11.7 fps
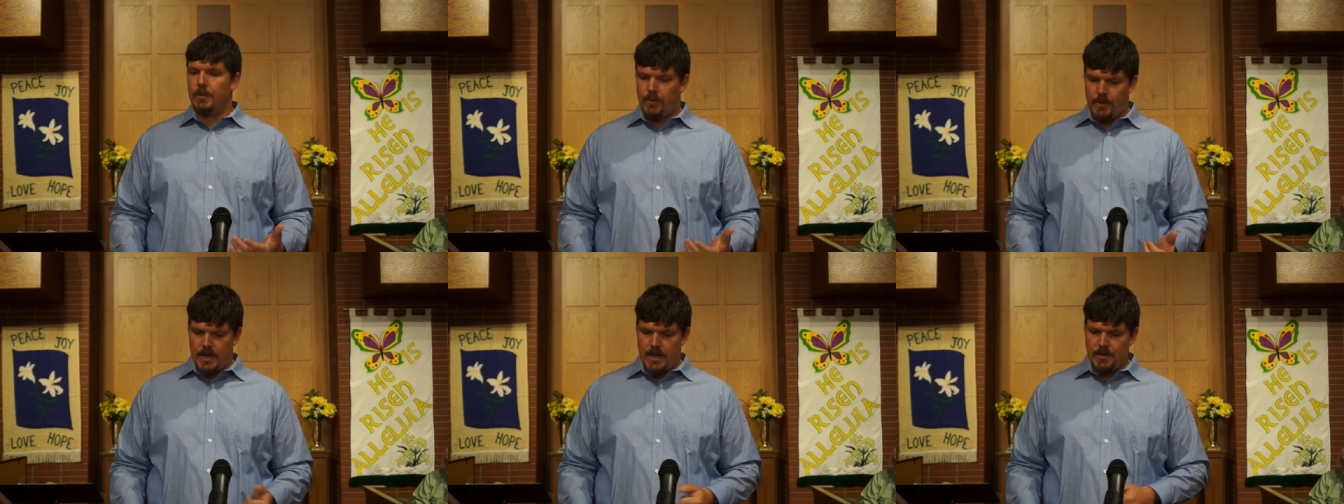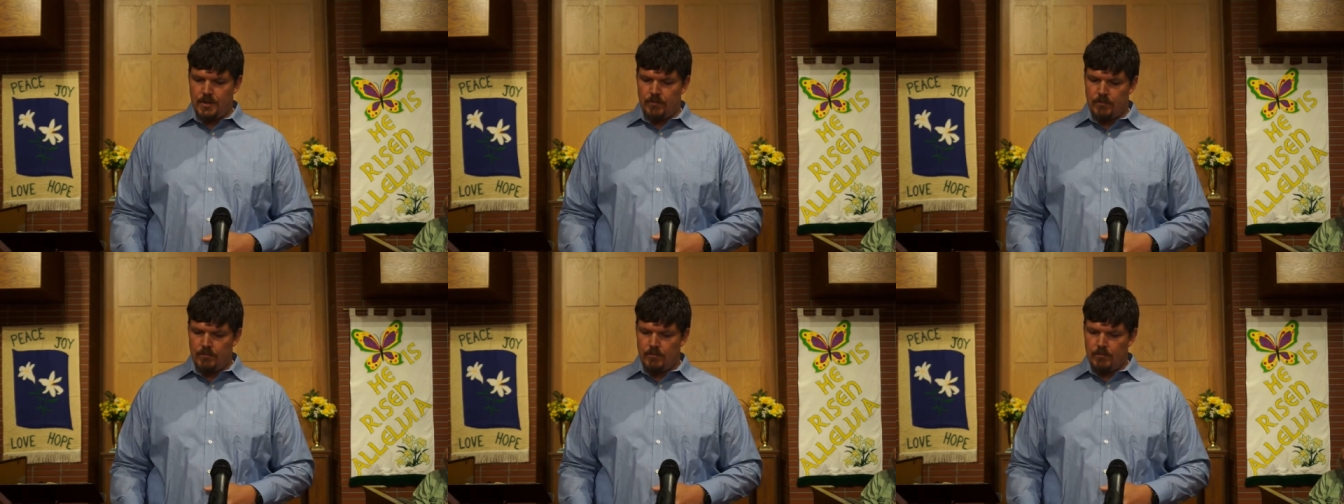with creation.
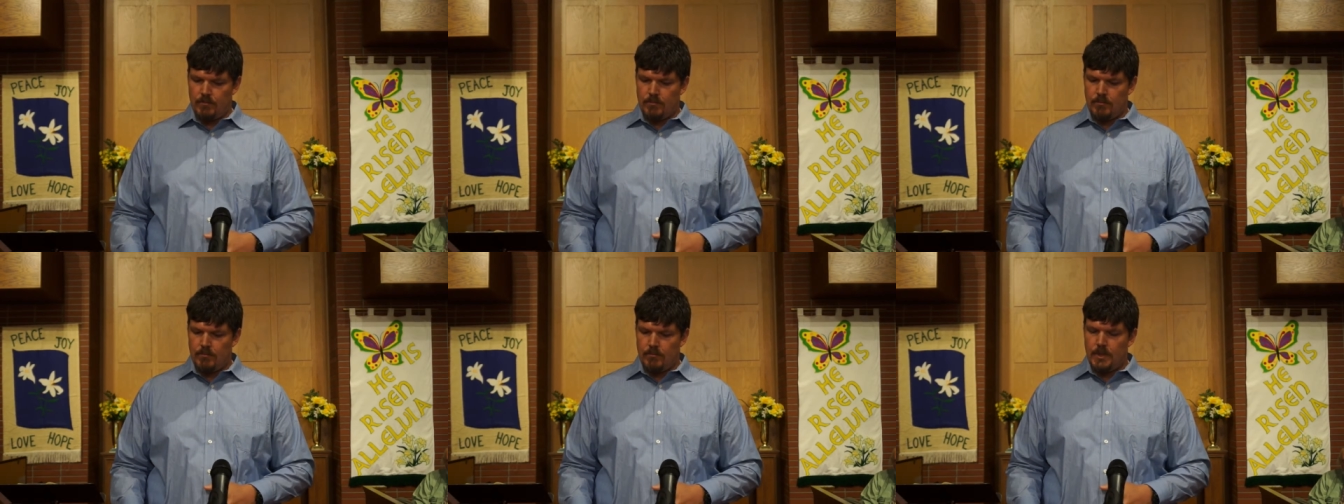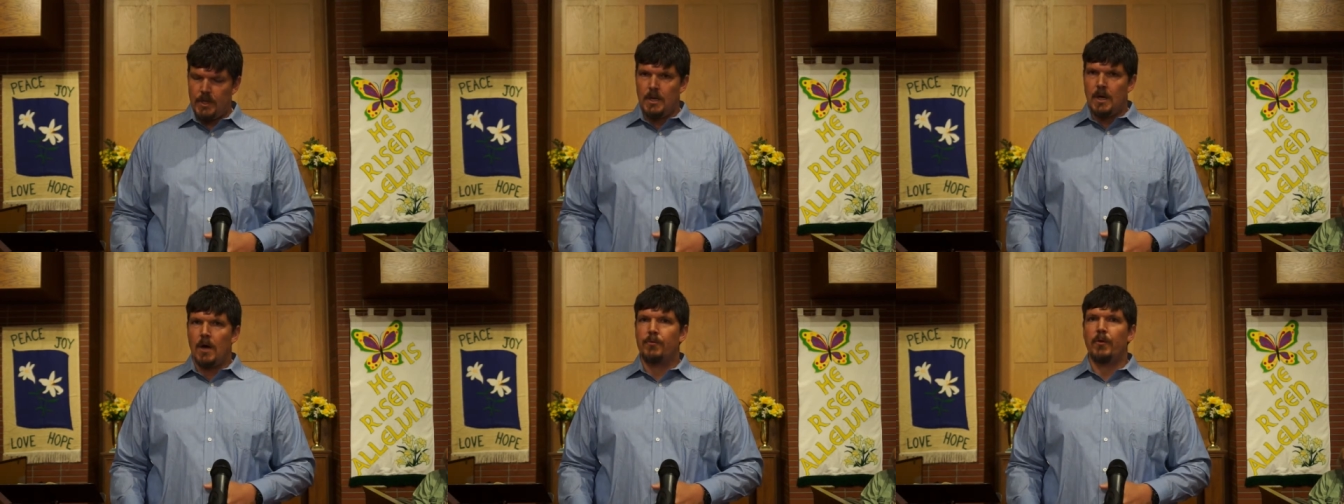
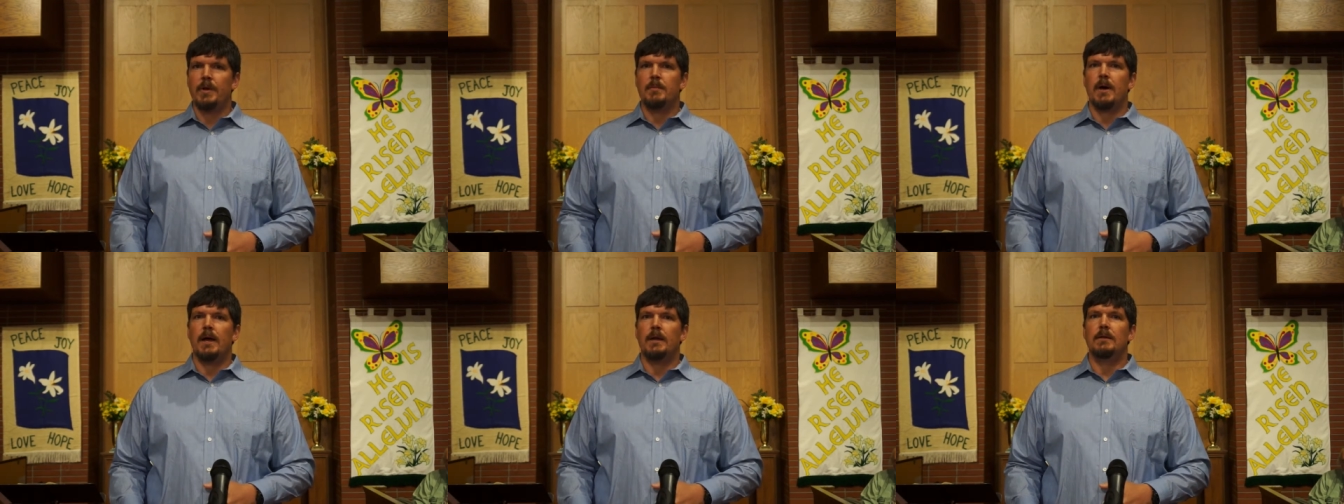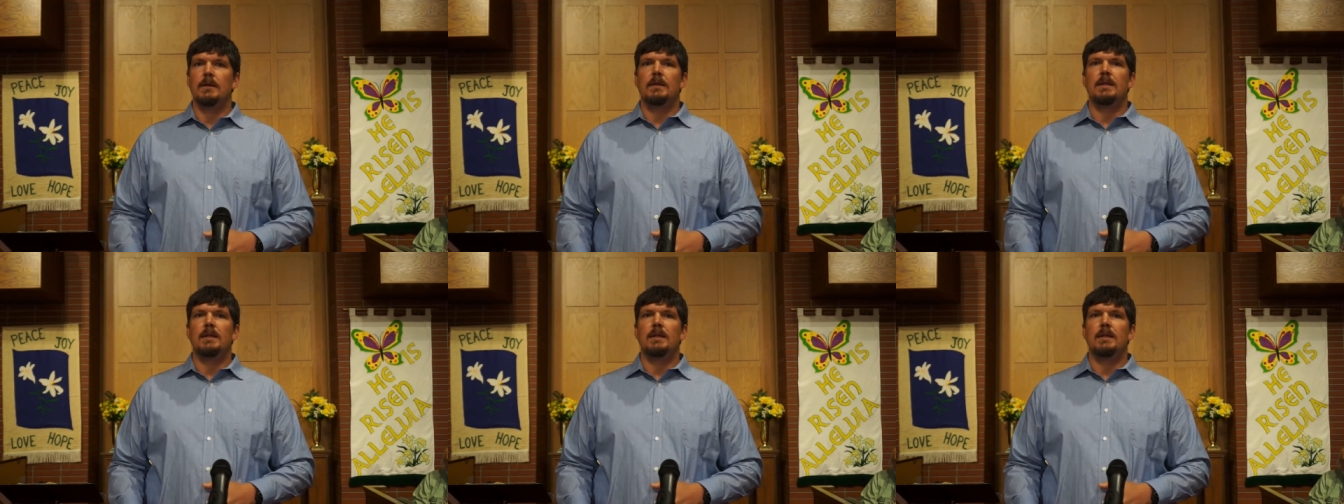A friend of mine